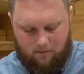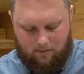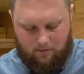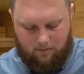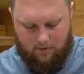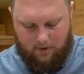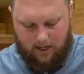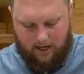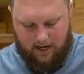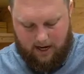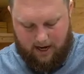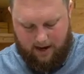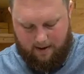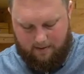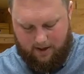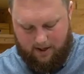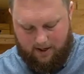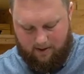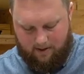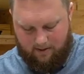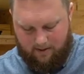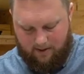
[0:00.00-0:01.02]
yeah, I
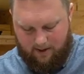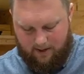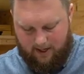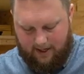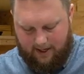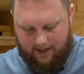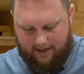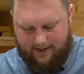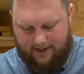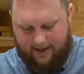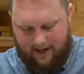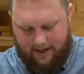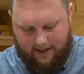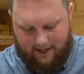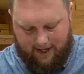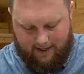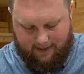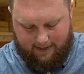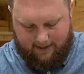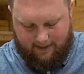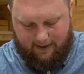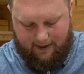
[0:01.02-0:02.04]
mean, it's not
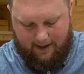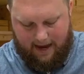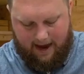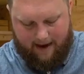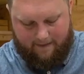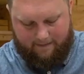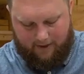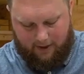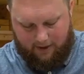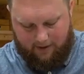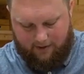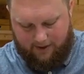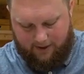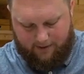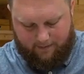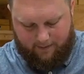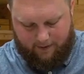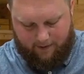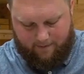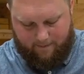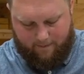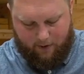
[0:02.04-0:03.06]
like you have to use this
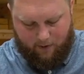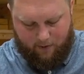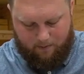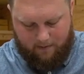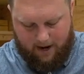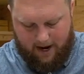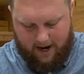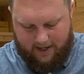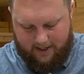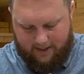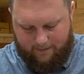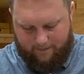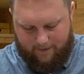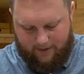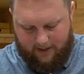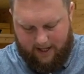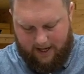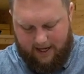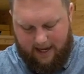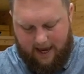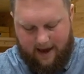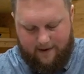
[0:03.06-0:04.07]
for a phone, but I just feel
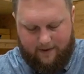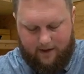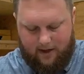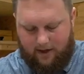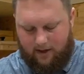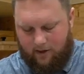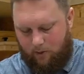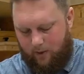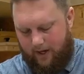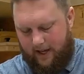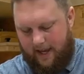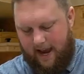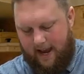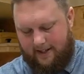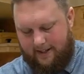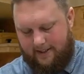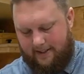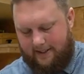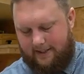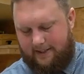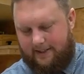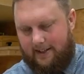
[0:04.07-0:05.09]
like having a quick
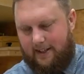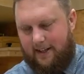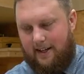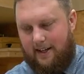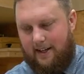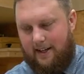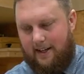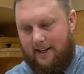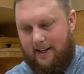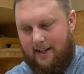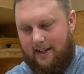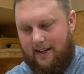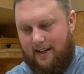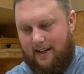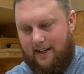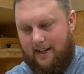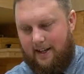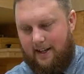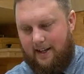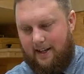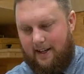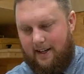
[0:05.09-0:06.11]
access spot
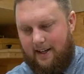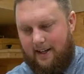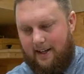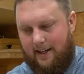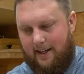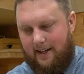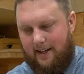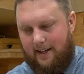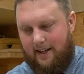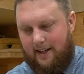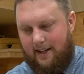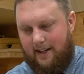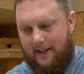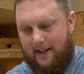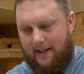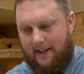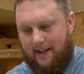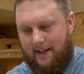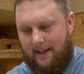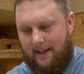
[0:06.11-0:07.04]
for your phone so you don't have to do